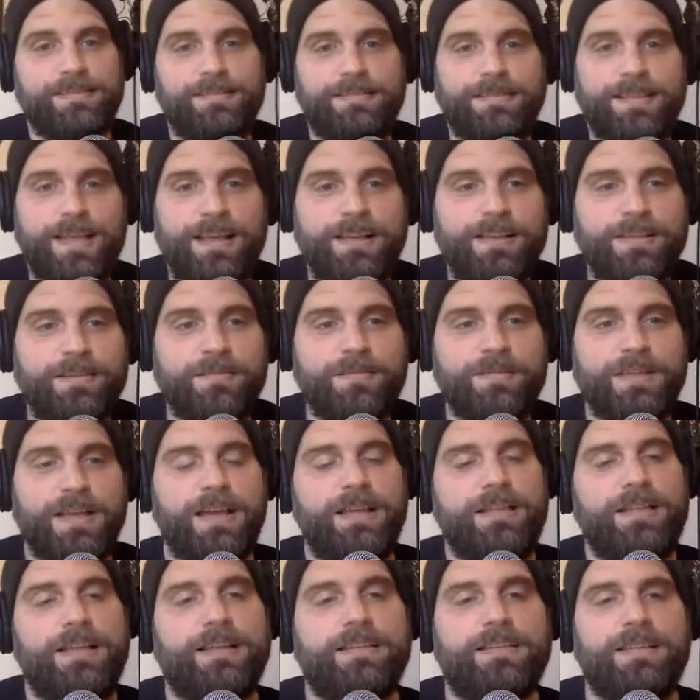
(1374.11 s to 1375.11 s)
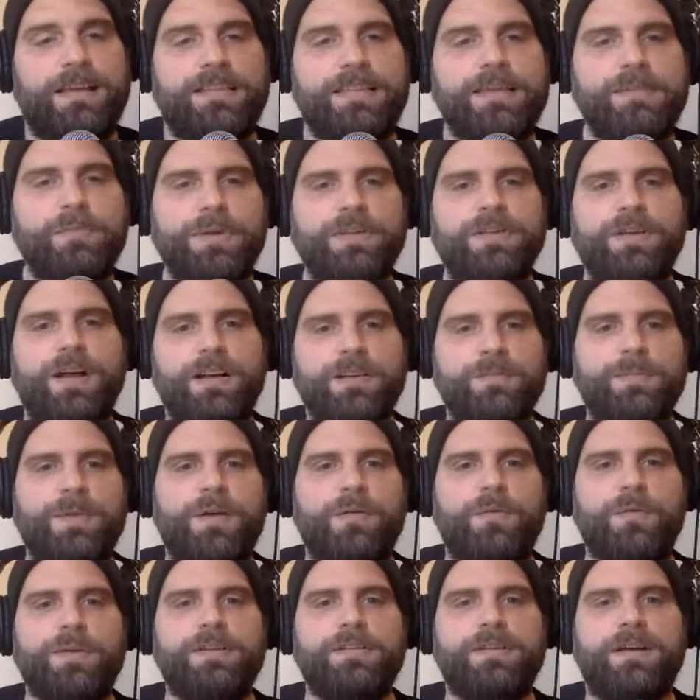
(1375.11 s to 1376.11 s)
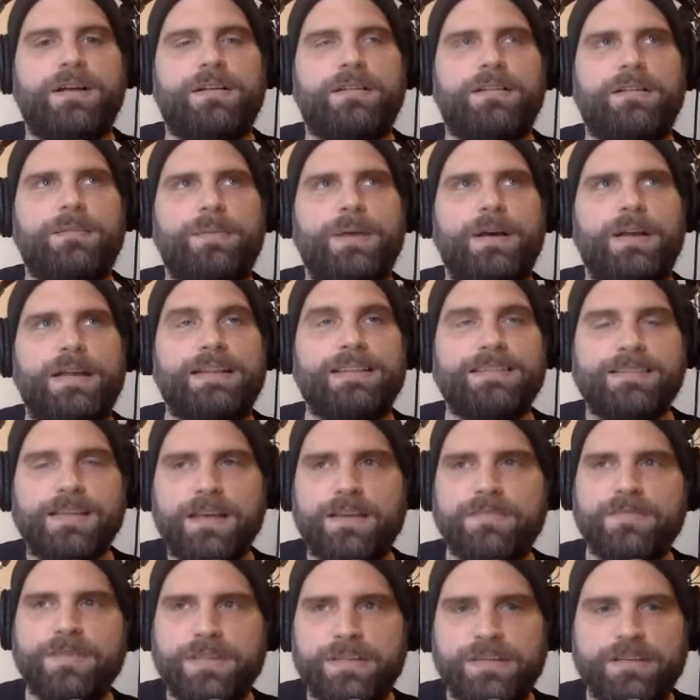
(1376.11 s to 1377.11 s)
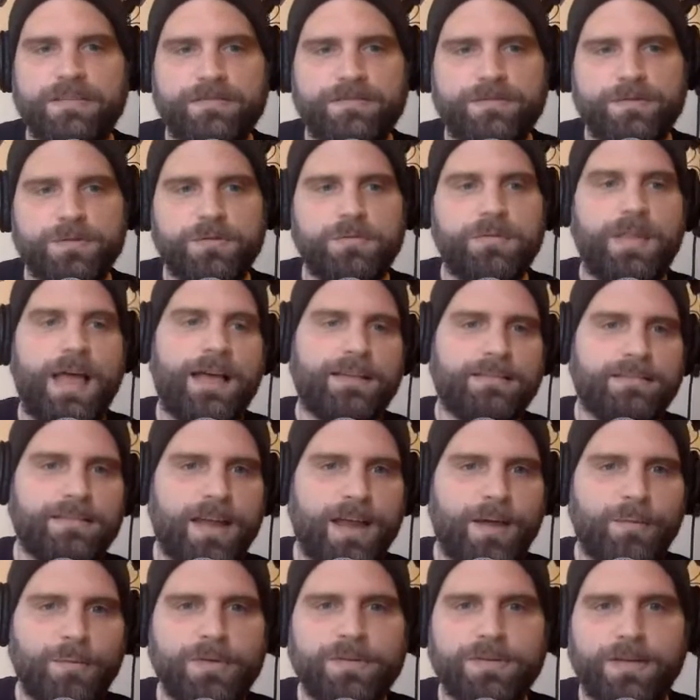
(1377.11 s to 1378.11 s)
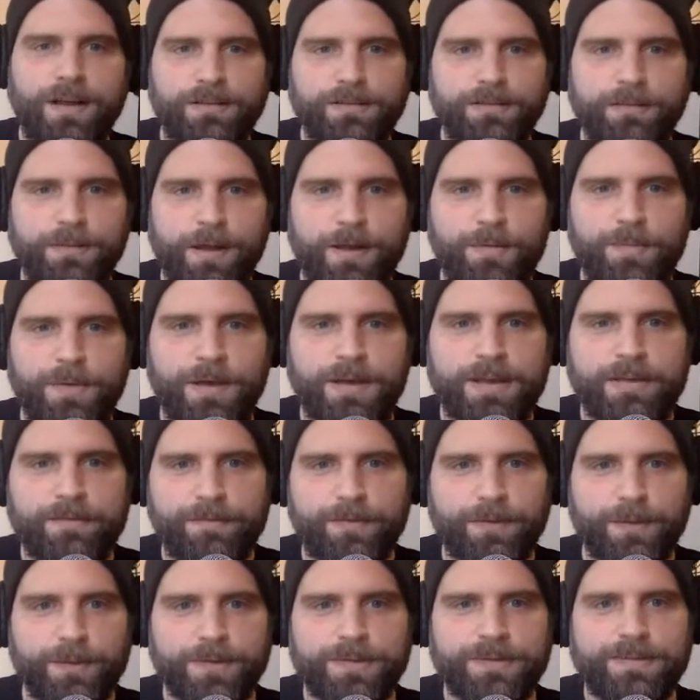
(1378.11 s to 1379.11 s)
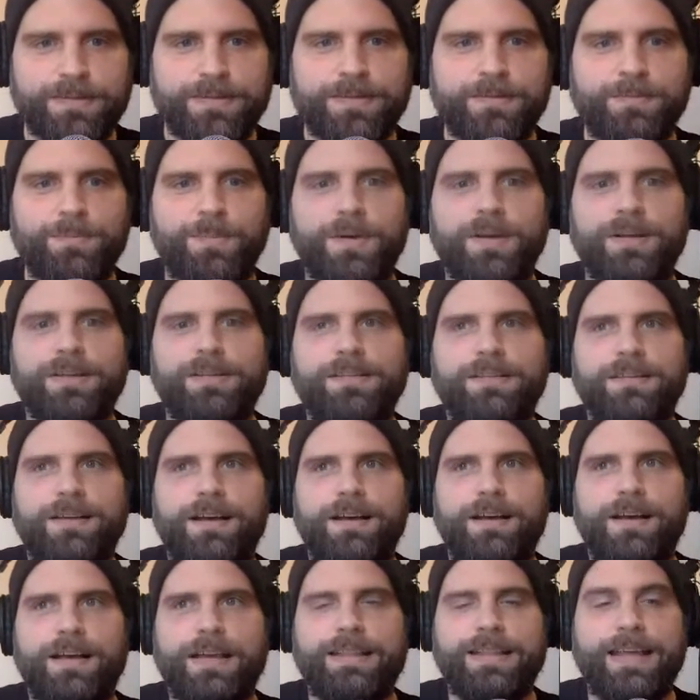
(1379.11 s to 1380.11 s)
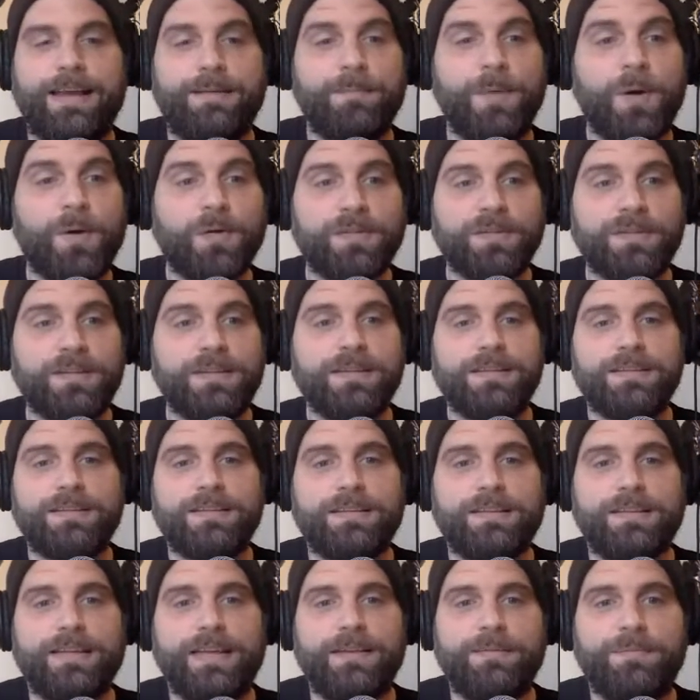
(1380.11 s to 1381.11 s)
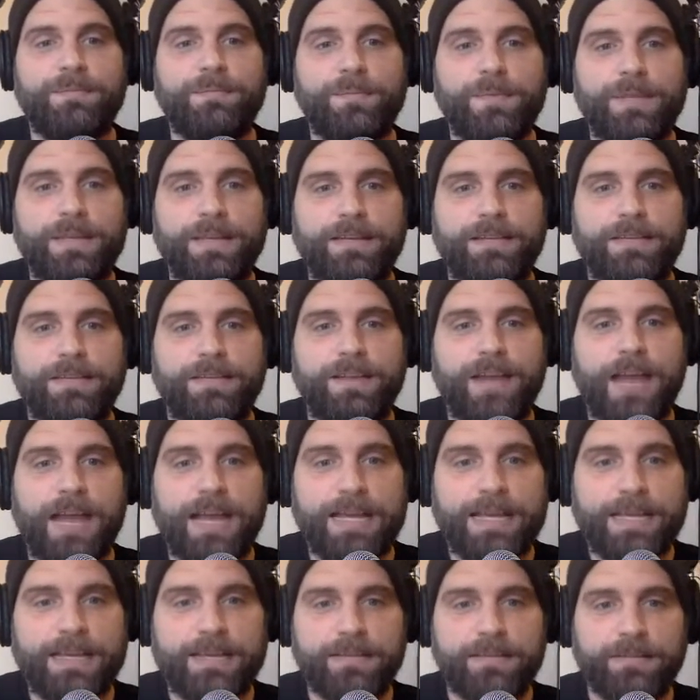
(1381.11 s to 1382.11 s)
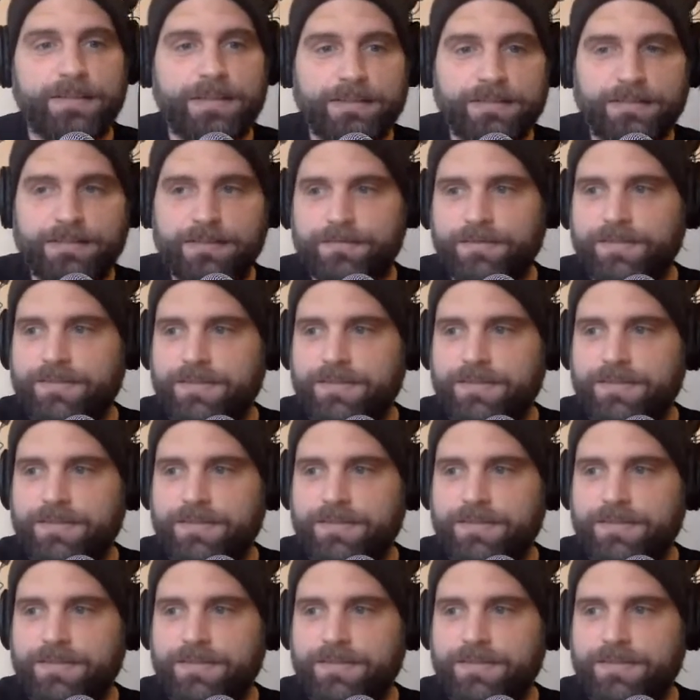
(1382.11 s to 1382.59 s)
Thank you. Yeah, I think we talked about instead of Indian food last time, we talked a lot about influences, but and that mostly is to get me so that I get a list of